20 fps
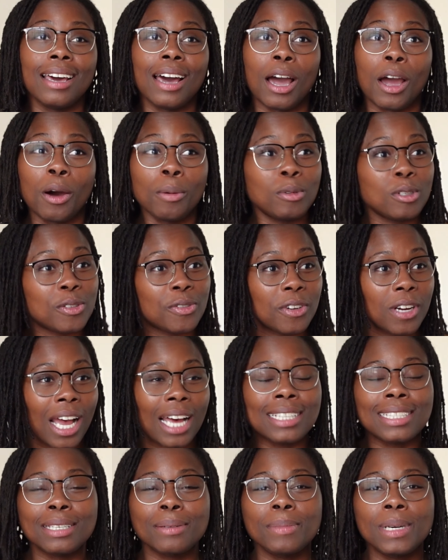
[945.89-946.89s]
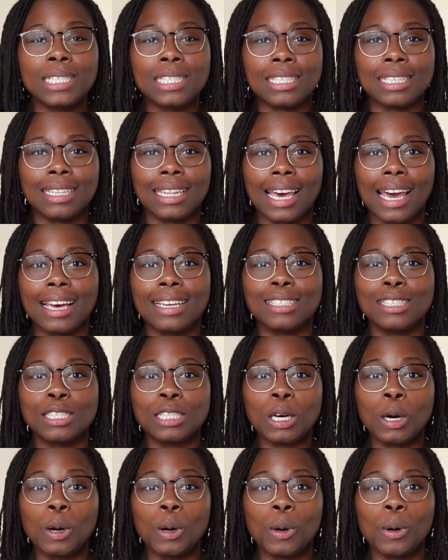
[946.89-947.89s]
I almost forgot to mention that.
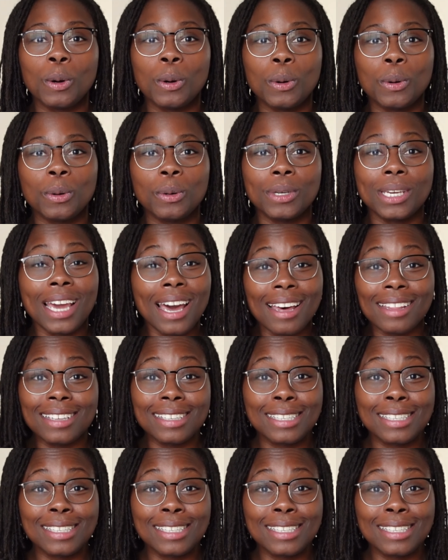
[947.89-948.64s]
So yeah,